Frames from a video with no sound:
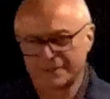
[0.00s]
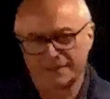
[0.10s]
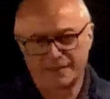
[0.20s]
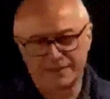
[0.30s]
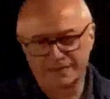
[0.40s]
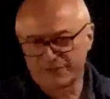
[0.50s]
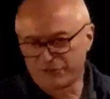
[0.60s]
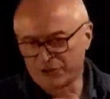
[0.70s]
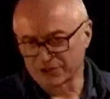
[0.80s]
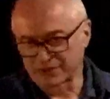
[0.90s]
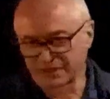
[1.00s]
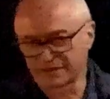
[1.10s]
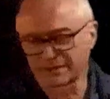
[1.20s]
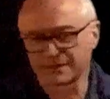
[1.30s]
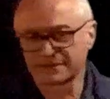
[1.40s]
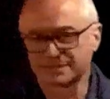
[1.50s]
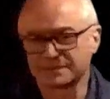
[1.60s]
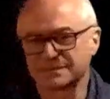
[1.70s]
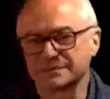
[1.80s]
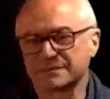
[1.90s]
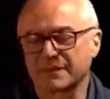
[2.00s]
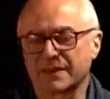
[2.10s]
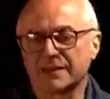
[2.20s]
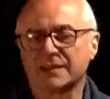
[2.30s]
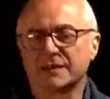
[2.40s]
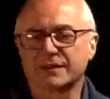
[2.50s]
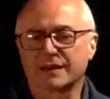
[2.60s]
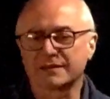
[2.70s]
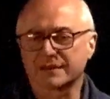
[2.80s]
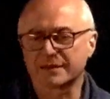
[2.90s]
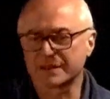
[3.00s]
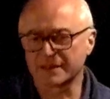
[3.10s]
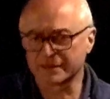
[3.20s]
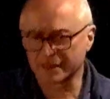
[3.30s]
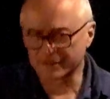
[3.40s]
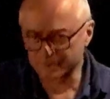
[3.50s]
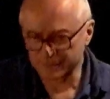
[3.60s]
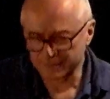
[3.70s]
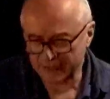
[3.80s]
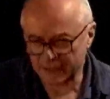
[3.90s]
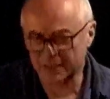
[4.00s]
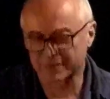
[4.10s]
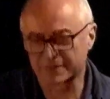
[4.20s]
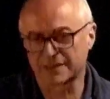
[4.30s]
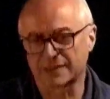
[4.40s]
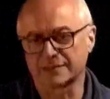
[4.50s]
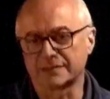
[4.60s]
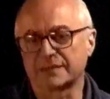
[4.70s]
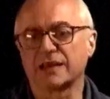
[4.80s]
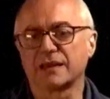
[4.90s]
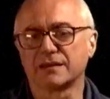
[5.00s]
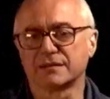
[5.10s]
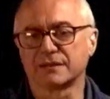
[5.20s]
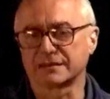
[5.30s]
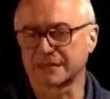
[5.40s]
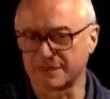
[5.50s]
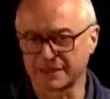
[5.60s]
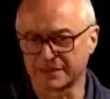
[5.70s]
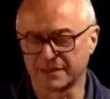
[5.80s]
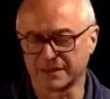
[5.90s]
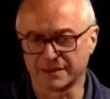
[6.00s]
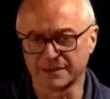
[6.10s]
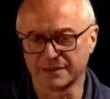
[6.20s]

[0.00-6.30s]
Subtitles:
In the 40s, Casagrande at Harvard and Taylor at MIT